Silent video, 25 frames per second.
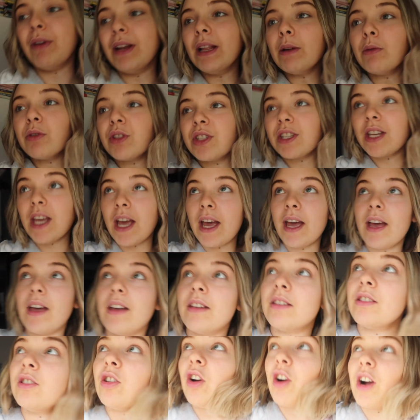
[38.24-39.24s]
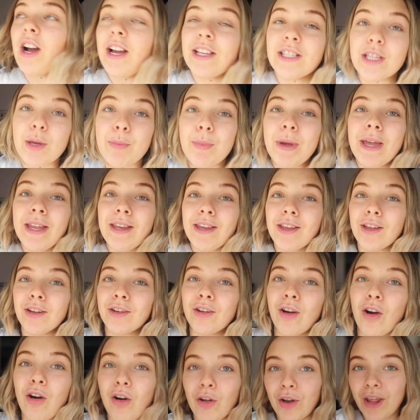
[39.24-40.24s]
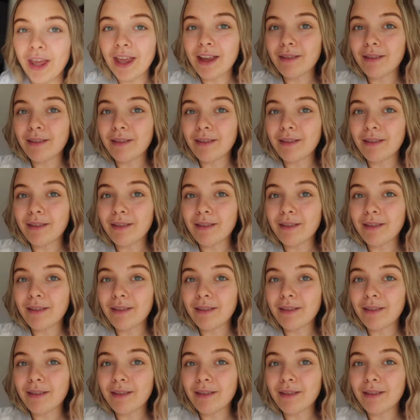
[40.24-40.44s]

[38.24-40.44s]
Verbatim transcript: I really want to get your guys' opinion on